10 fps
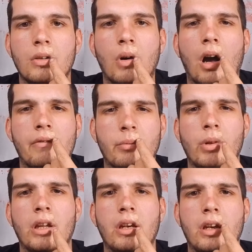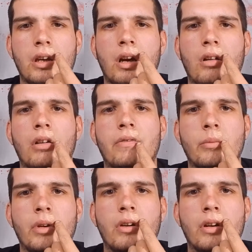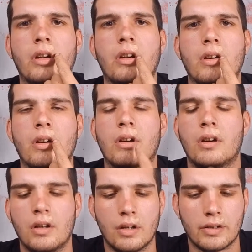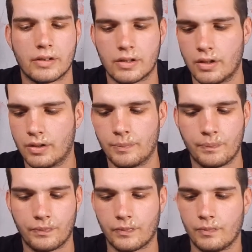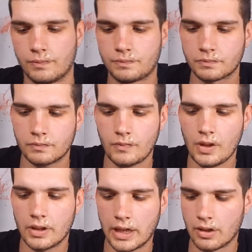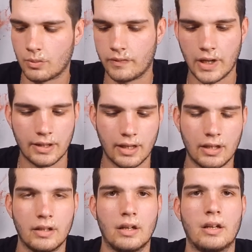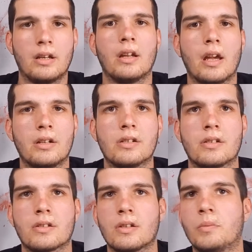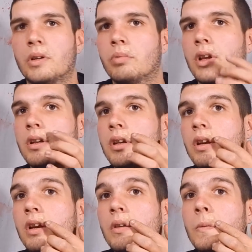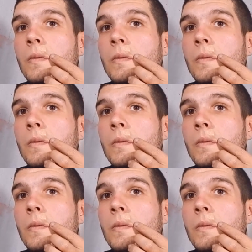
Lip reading: won't have to blend any color from here to here. So now that we've got that done and the edges are somewhat blended in,